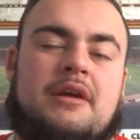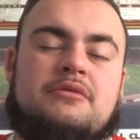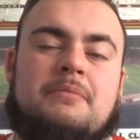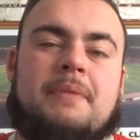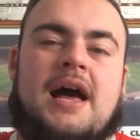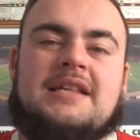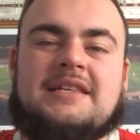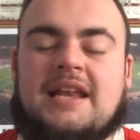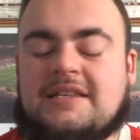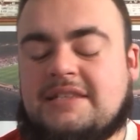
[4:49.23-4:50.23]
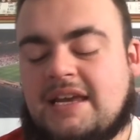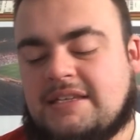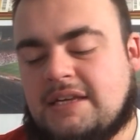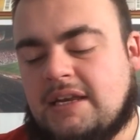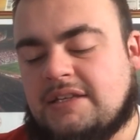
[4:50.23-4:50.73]
When he was at Barnsley last
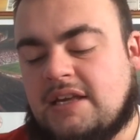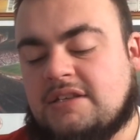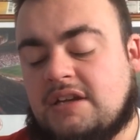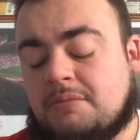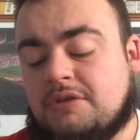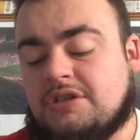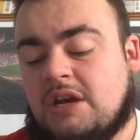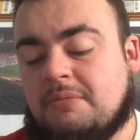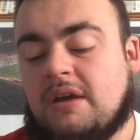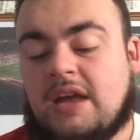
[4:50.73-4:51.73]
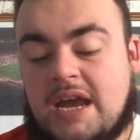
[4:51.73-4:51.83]
season inside the Championship,